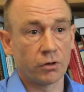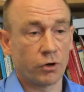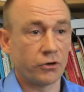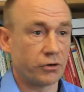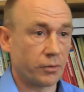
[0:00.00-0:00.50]

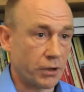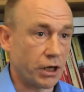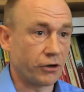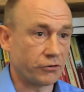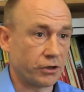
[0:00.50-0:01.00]
whereas in the
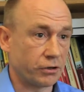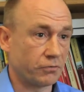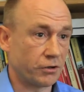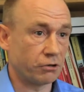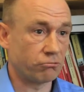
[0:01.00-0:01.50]
past they'd only
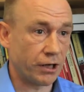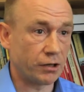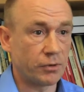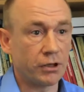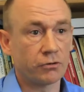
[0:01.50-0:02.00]
very
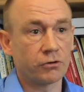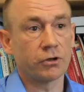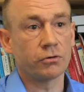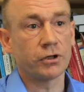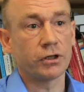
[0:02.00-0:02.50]
rarely been
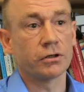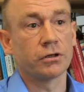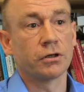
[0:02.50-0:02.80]
consulted.